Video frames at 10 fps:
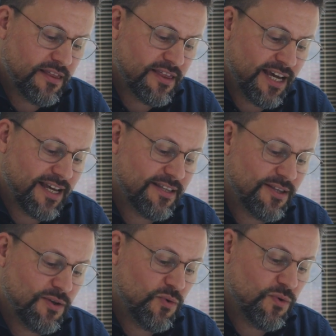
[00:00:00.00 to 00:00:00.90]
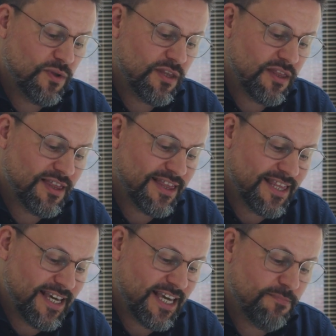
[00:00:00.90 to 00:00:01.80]
that
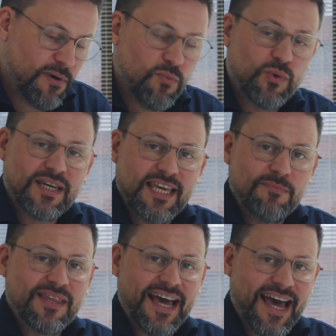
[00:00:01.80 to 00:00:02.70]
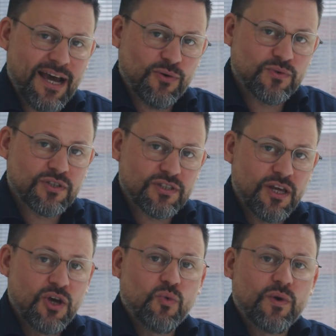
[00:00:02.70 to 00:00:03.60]
the heat pump will keep the
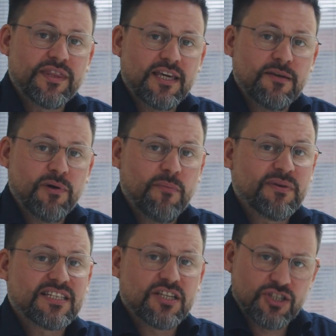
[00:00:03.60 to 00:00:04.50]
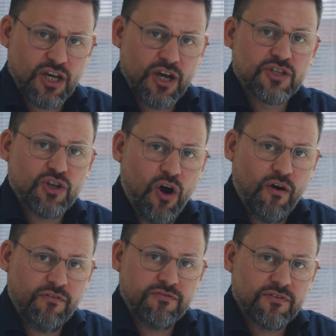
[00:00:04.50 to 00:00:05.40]
house when the heat pump is turned
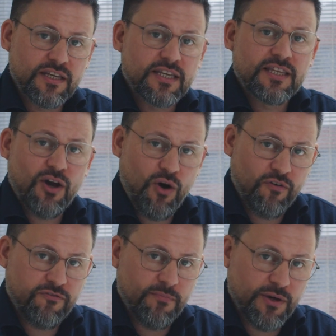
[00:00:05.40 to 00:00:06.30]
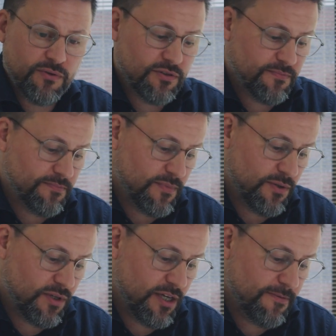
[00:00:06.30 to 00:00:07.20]
off in the off mode.
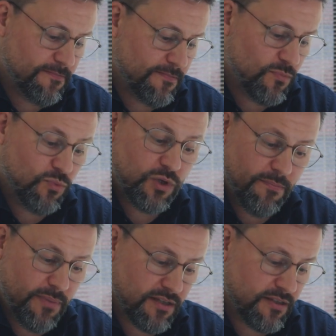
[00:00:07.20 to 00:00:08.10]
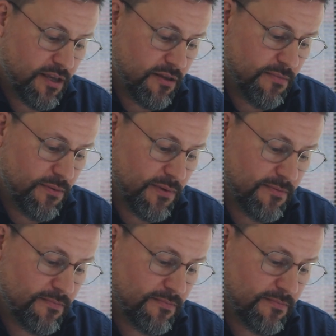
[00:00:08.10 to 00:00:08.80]
Okay, we'll come back to that in a moment.